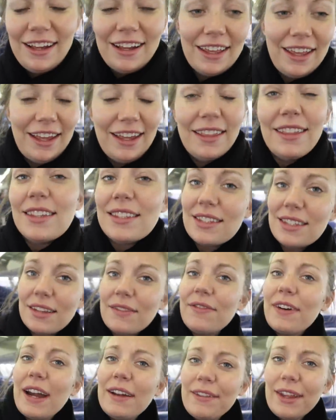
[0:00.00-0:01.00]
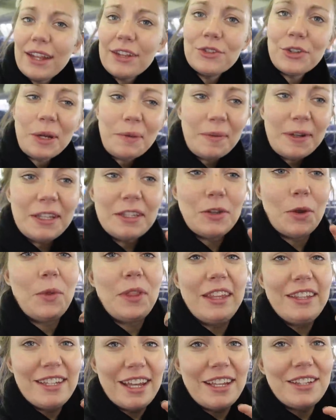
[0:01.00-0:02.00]
Again, this is a 5-day trip, and it's
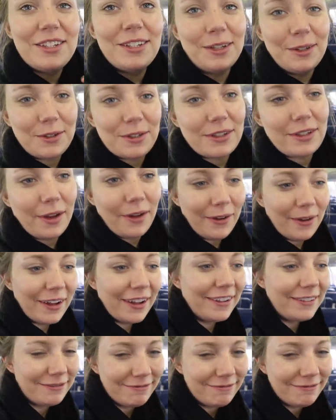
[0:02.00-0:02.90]
only day 2, so